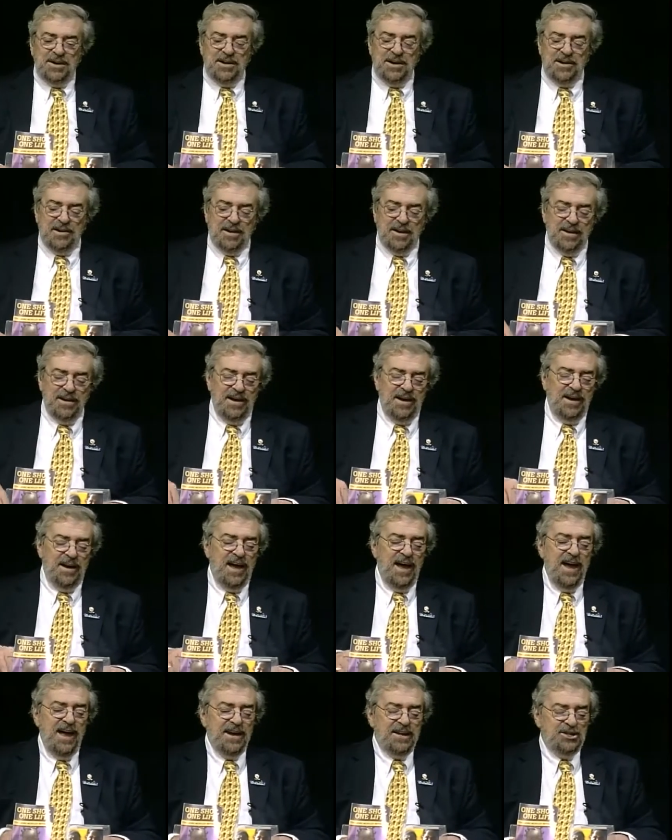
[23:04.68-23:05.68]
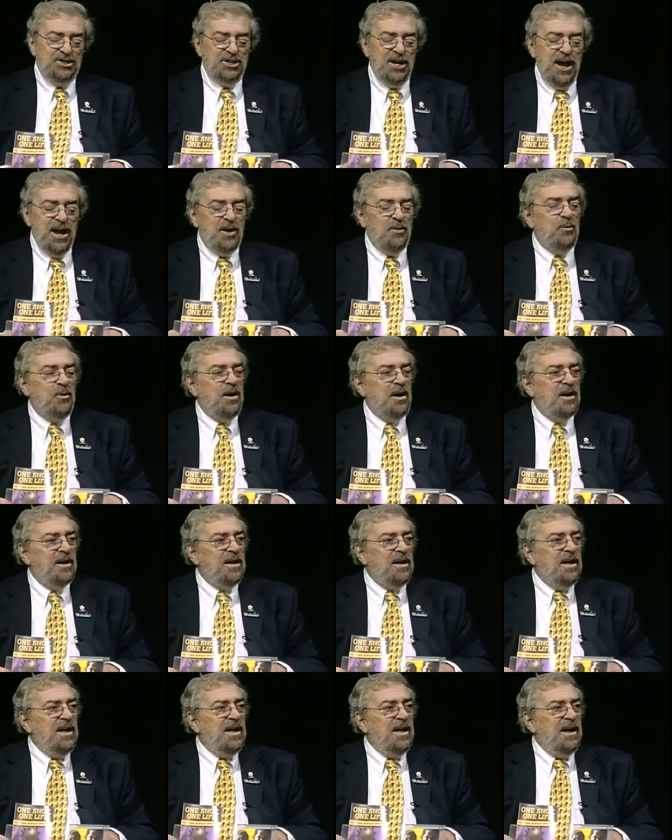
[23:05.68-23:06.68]
year and I had a Jaguar.
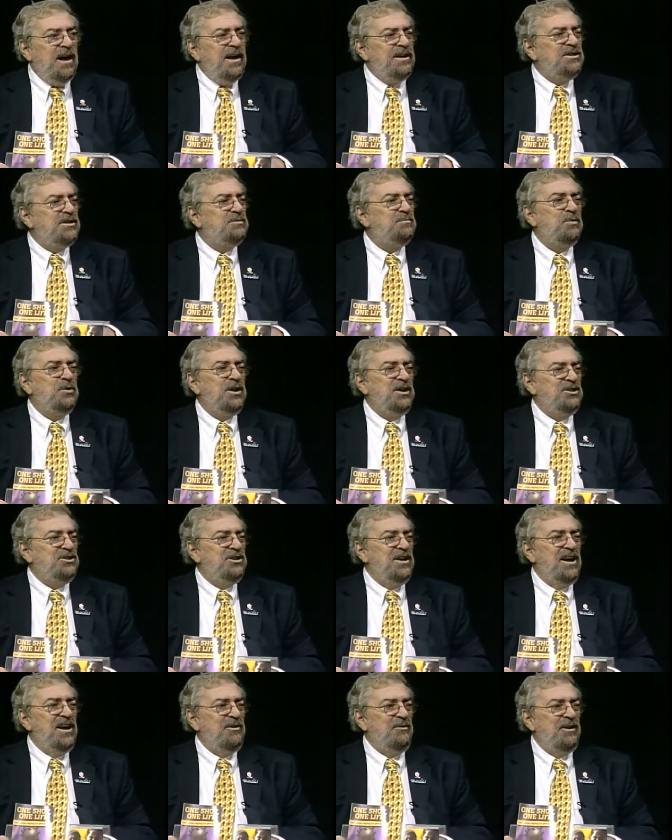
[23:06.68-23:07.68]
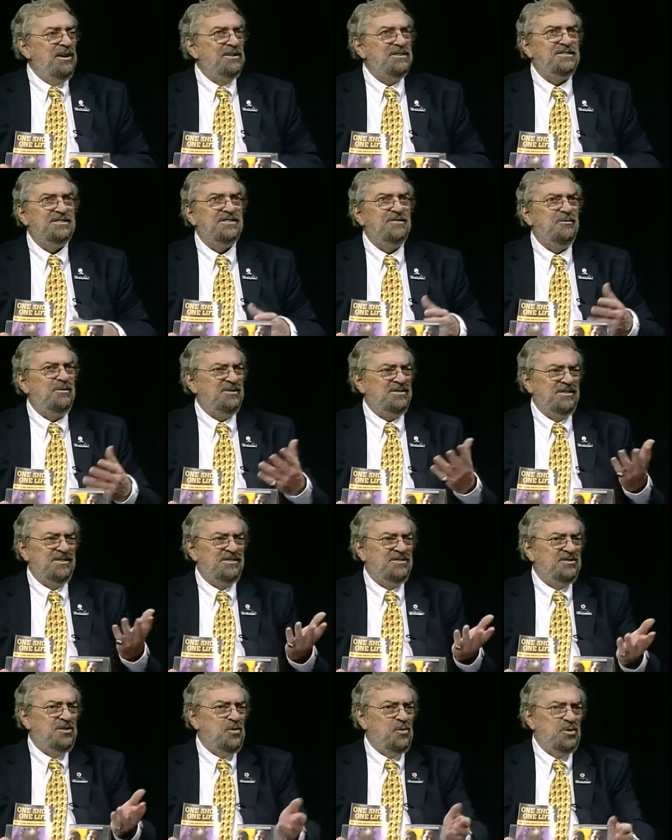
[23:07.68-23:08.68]
I just bought a Jaguar. It was
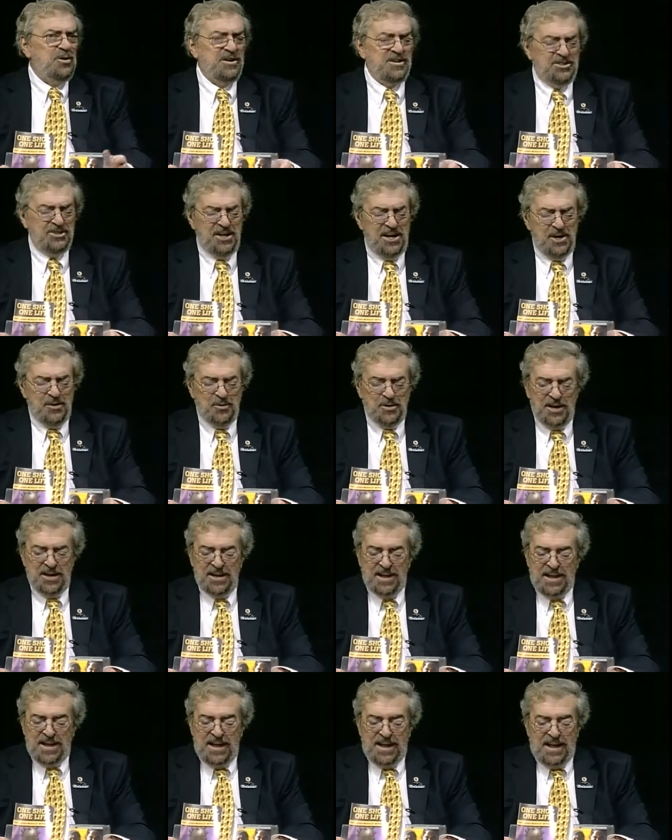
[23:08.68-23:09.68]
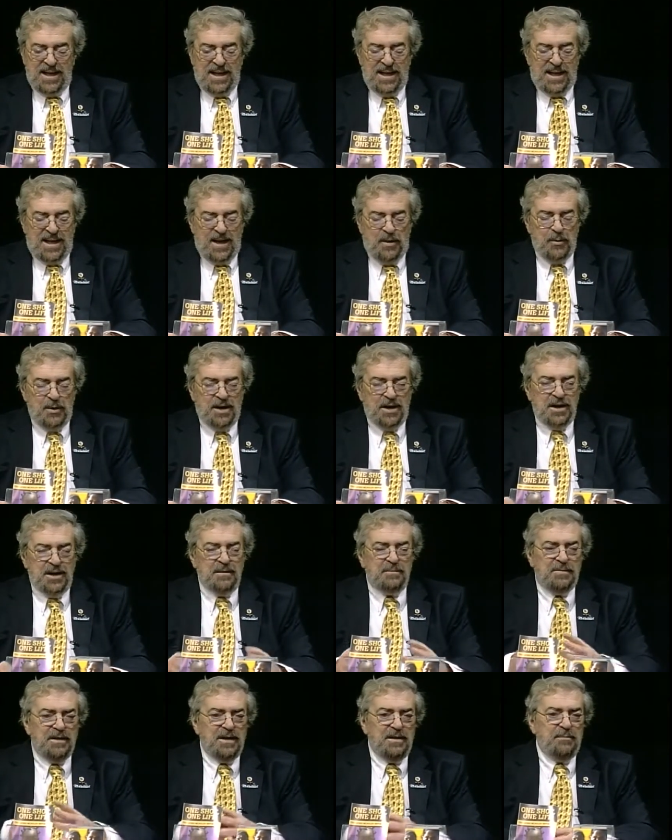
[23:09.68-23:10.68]
sold a Jaguar. And we get
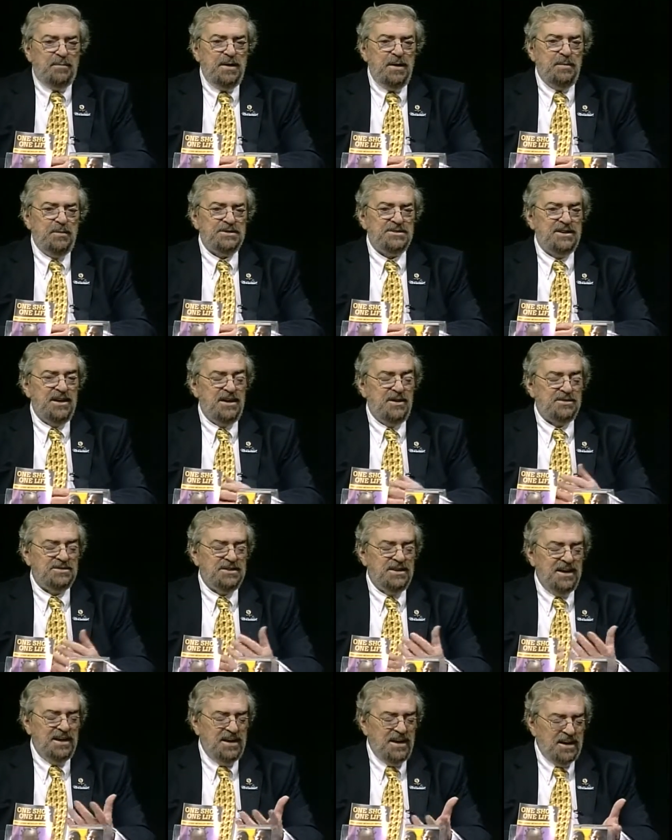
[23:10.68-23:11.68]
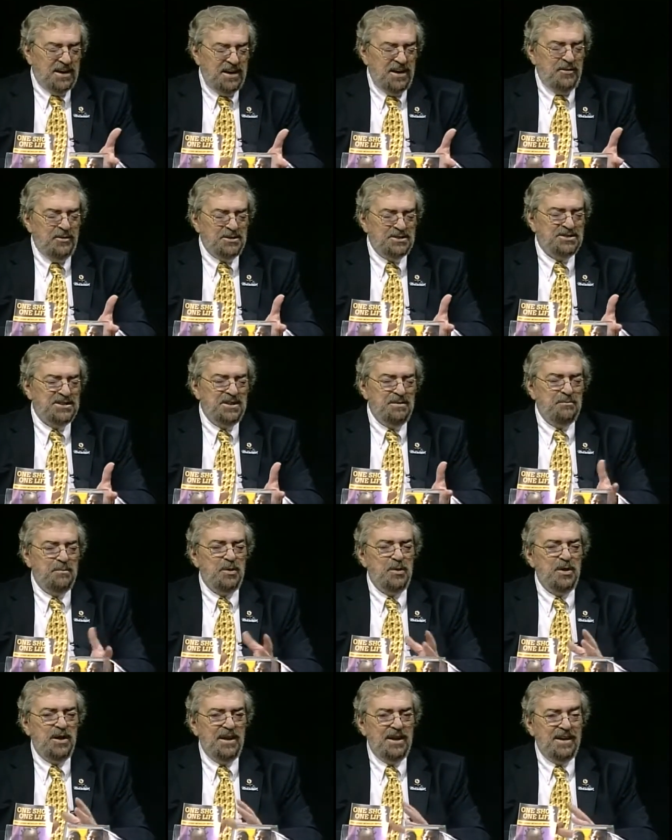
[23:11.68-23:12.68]
up to the people's house and they got kerosene
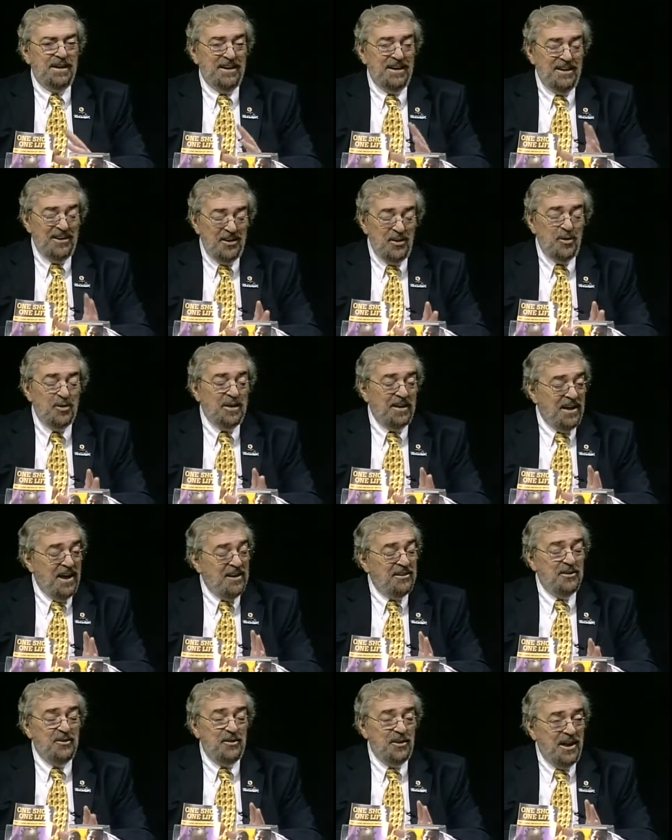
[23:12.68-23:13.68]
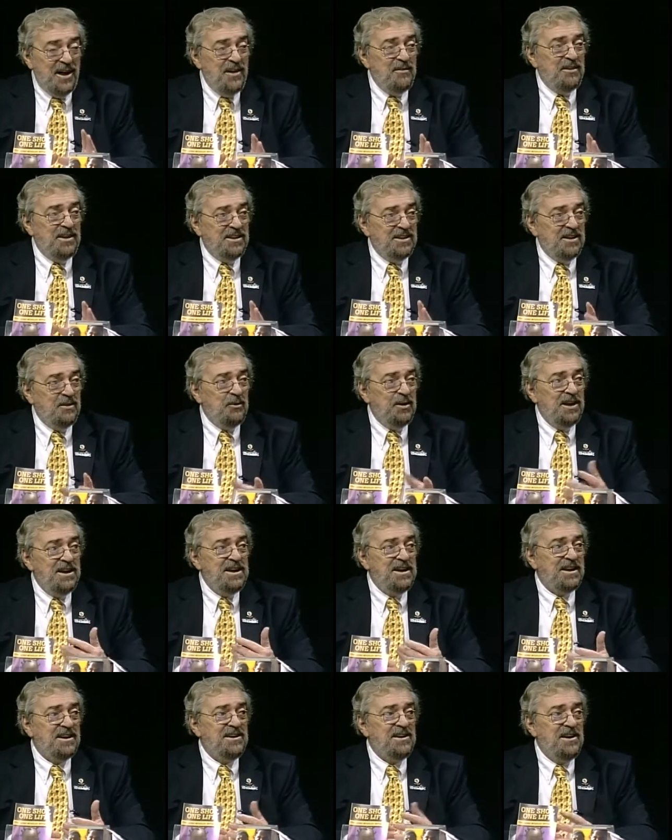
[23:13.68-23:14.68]
burning and you know they don't have anything. We get
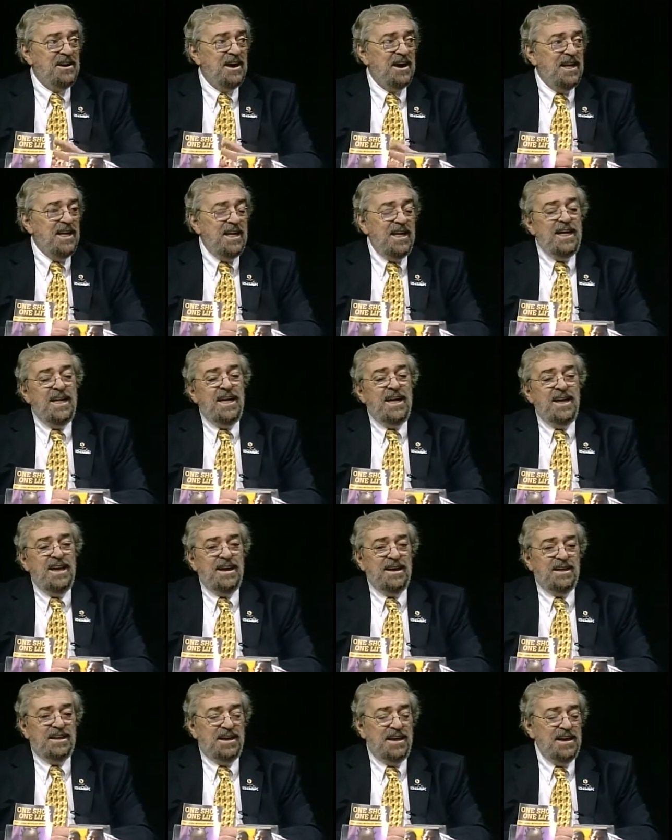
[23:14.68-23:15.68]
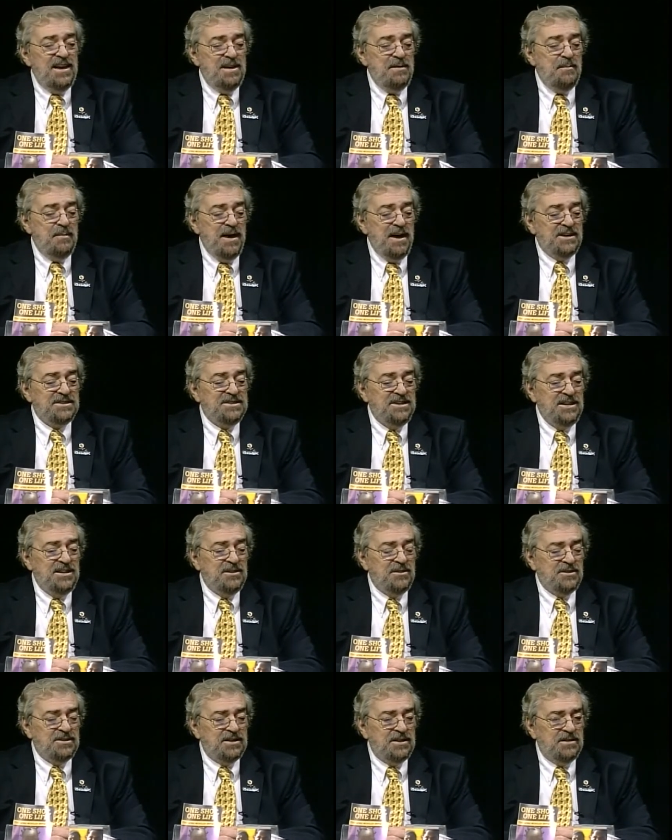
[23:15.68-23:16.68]
in the car and the kid in the back seat
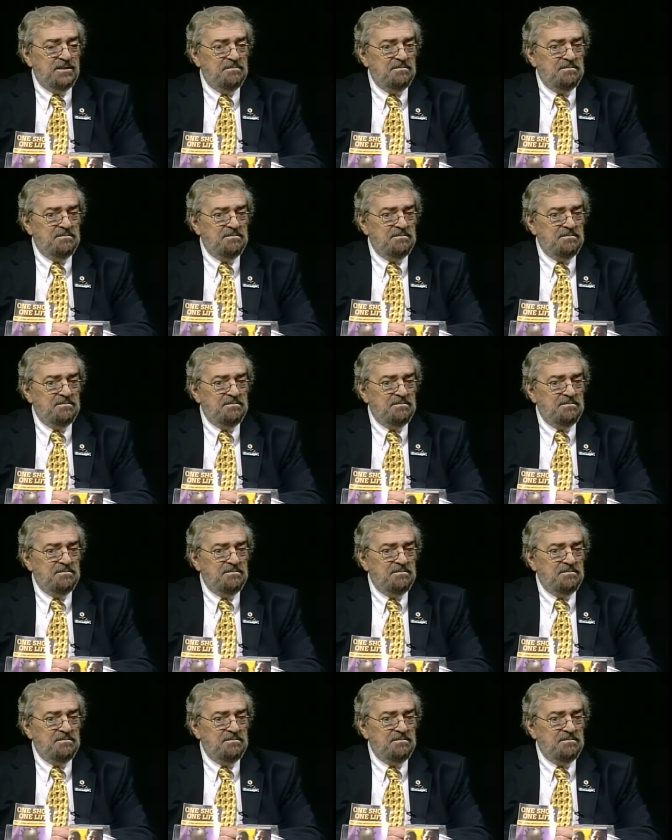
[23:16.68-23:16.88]
goes,